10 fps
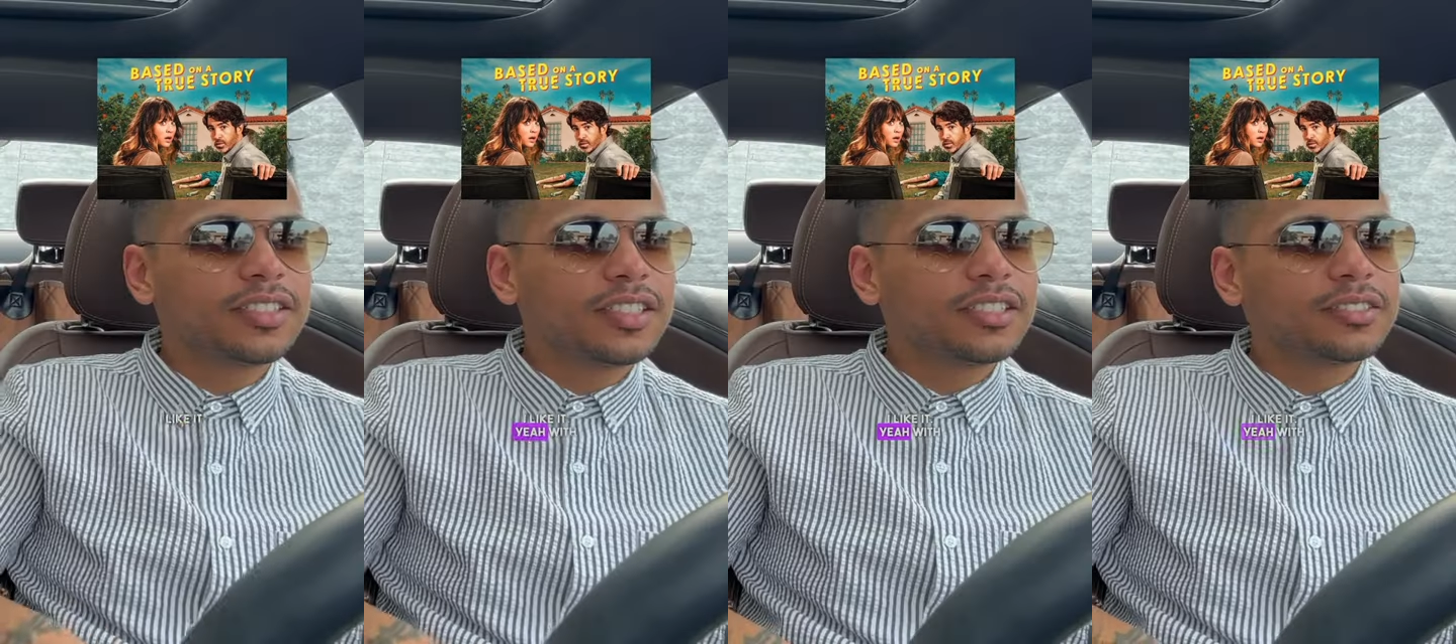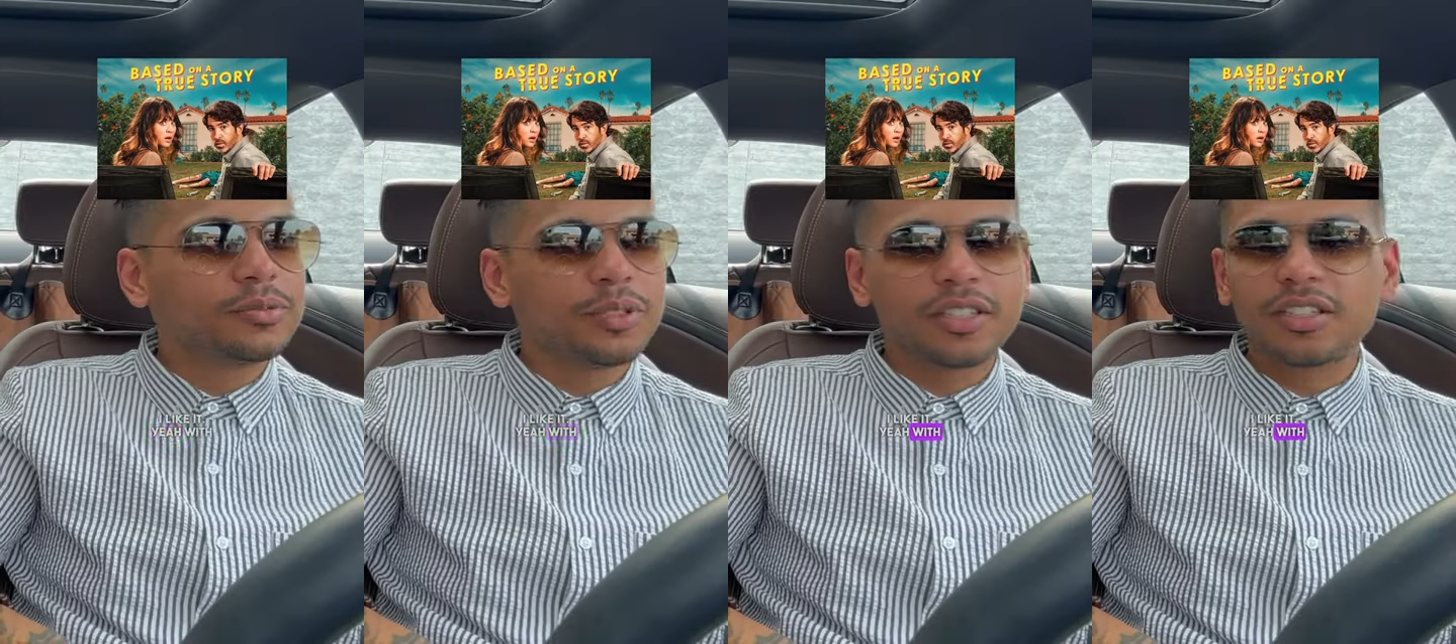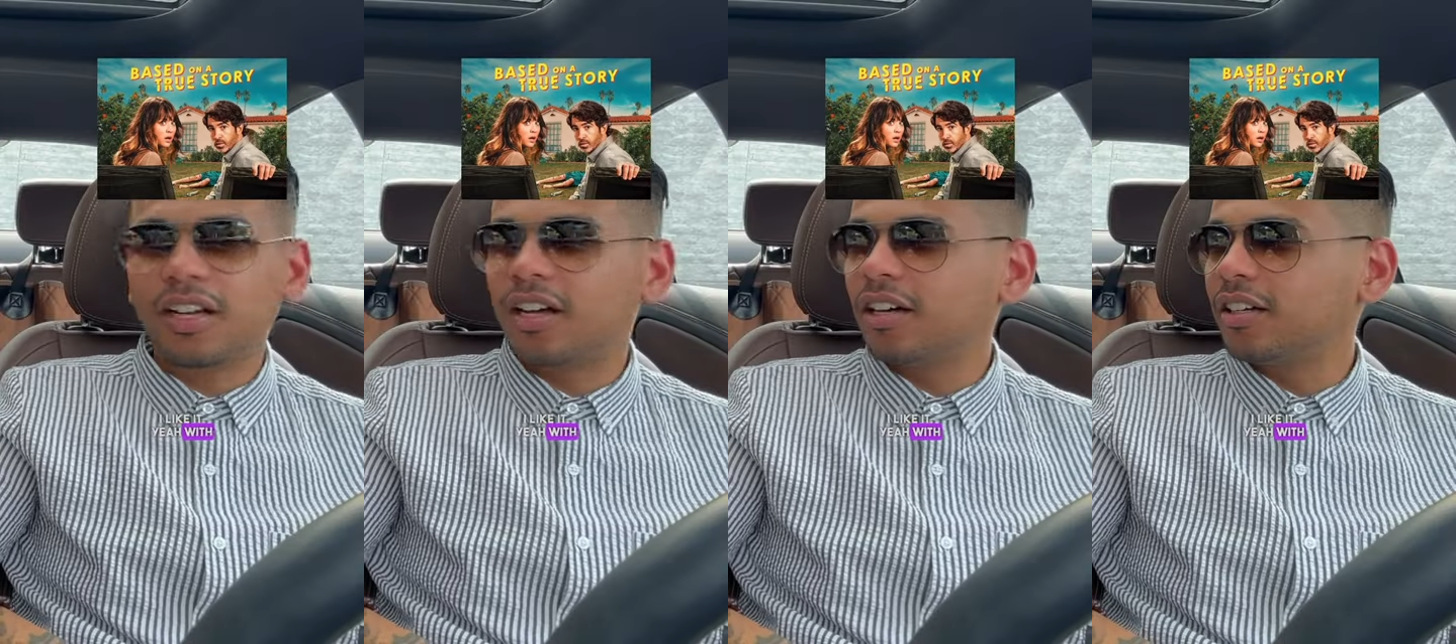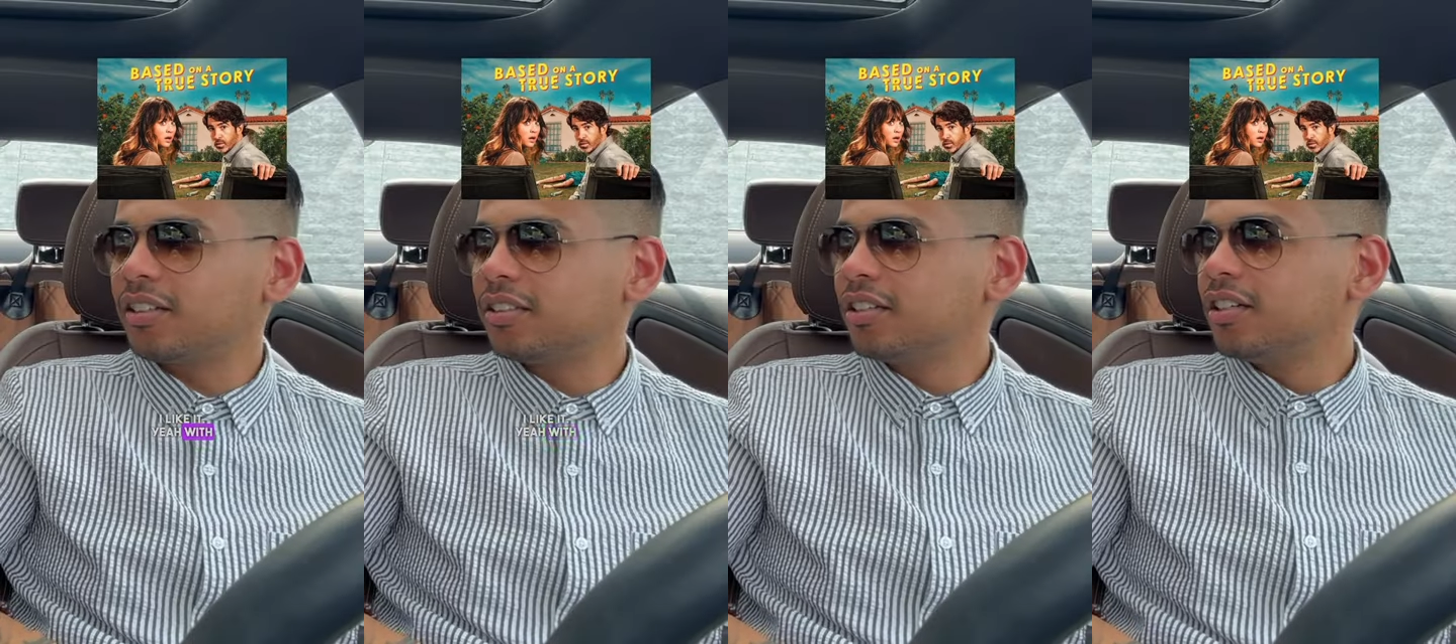Yeah, with
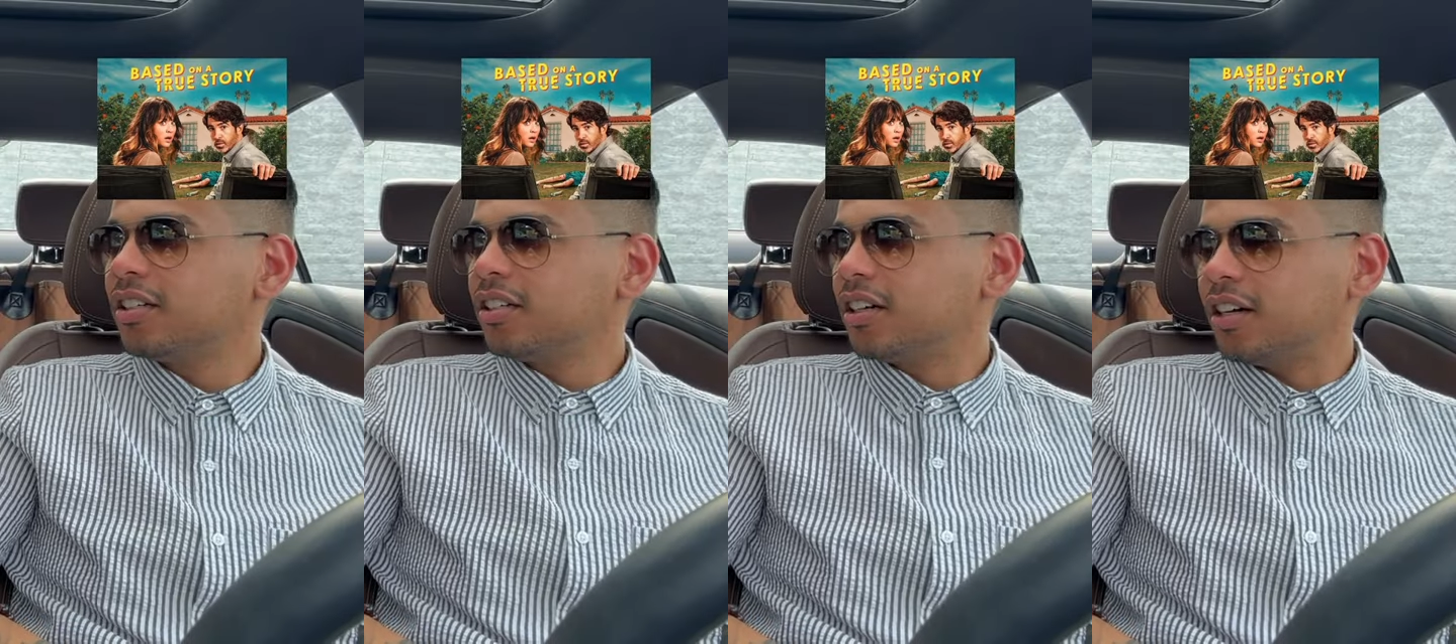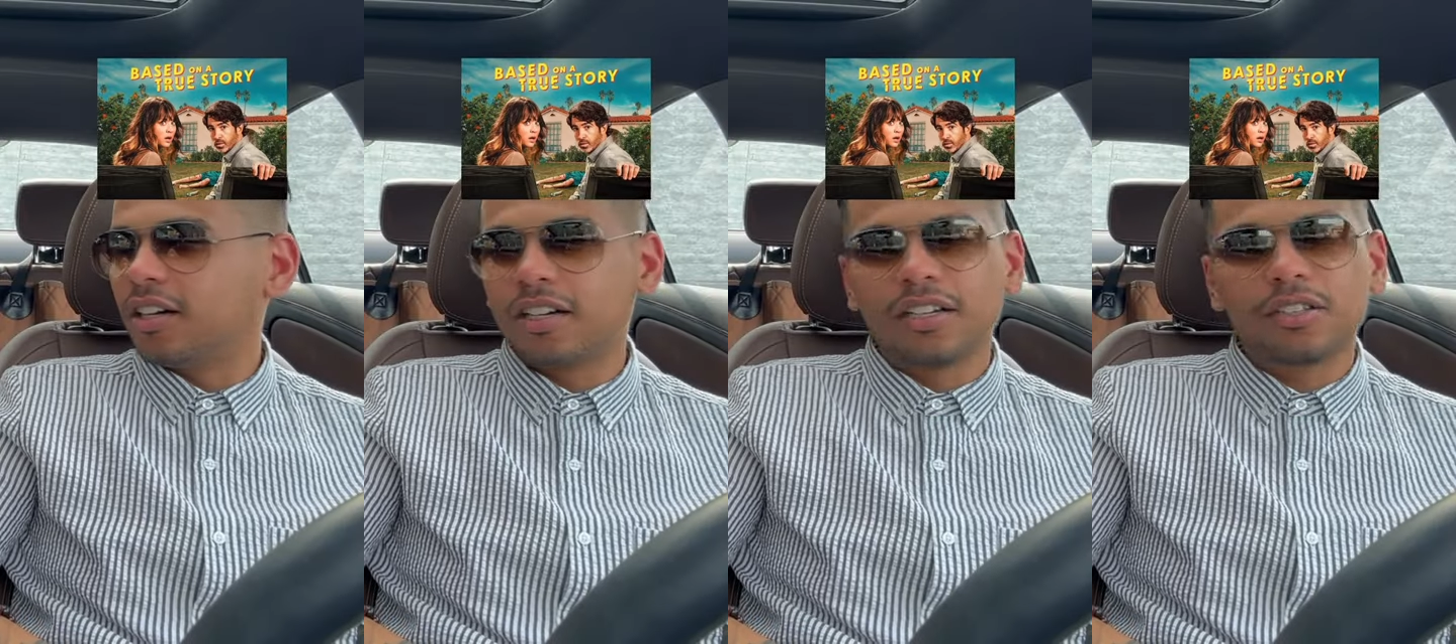uh, uh,